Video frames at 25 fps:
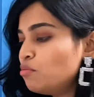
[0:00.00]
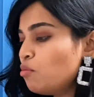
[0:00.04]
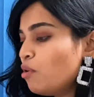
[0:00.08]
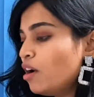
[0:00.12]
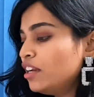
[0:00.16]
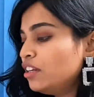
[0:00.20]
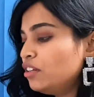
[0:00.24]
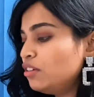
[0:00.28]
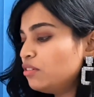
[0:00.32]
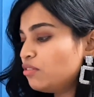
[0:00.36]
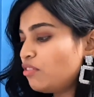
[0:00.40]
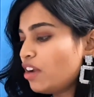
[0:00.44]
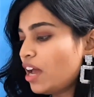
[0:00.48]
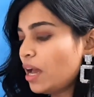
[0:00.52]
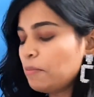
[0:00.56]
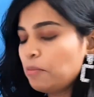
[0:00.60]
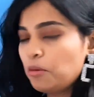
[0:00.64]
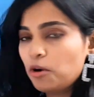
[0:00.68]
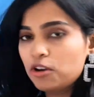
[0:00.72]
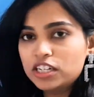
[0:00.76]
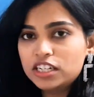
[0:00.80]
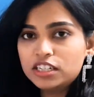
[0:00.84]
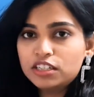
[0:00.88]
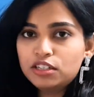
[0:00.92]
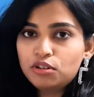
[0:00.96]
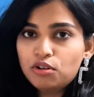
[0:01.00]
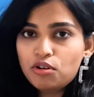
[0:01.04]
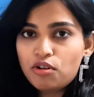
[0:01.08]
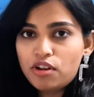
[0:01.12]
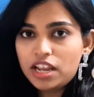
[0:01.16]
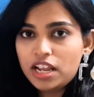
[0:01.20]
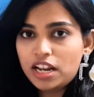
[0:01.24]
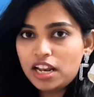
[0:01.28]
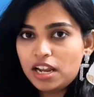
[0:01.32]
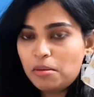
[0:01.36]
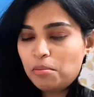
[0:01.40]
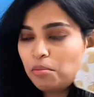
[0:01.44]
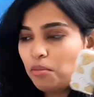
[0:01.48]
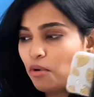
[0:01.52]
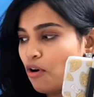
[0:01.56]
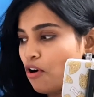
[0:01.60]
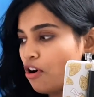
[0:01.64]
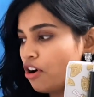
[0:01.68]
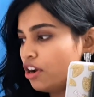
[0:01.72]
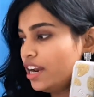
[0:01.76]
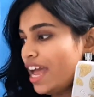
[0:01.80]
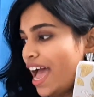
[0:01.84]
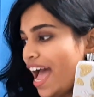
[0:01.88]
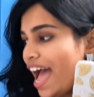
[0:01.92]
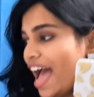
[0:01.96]
one tripod and a gorilla
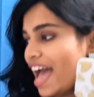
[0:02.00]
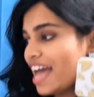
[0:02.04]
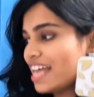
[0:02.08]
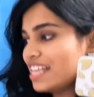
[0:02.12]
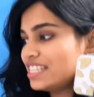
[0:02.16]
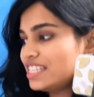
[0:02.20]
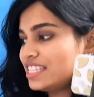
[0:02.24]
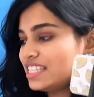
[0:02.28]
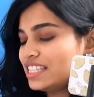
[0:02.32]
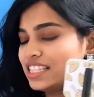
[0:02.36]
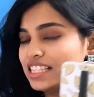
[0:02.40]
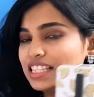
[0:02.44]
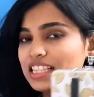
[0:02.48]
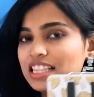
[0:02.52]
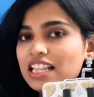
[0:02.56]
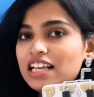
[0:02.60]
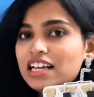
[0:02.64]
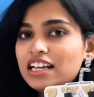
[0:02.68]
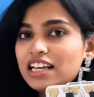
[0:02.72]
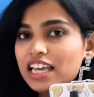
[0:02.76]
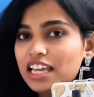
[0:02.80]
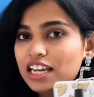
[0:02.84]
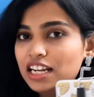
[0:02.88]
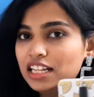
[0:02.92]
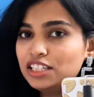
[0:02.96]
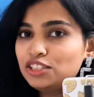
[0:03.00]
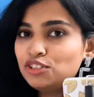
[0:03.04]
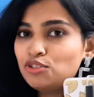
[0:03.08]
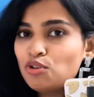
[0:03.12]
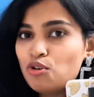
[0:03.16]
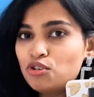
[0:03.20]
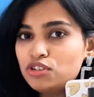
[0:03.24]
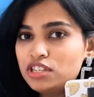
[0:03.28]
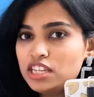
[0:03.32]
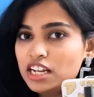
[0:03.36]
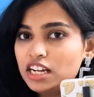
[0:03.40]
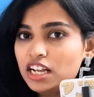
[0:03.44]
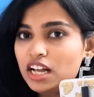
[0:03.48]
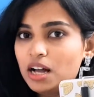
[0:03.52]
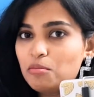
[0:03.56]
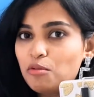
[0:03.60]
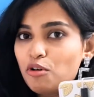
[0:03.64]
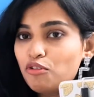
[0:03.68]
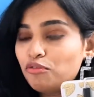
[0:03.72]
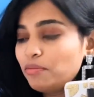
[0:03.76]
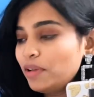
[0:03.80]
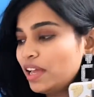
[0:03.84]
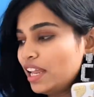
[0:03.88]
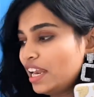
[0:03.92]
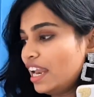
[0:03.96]
pod as the source income
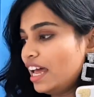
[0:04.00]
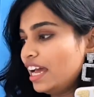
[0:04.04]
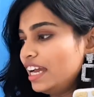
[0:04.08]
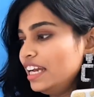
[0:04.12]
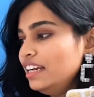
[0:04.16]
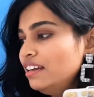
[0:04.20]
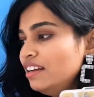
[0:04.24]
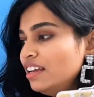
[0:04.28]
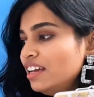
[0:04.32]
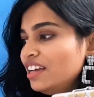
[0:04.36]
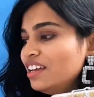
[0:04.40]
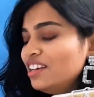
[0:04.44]
of my light.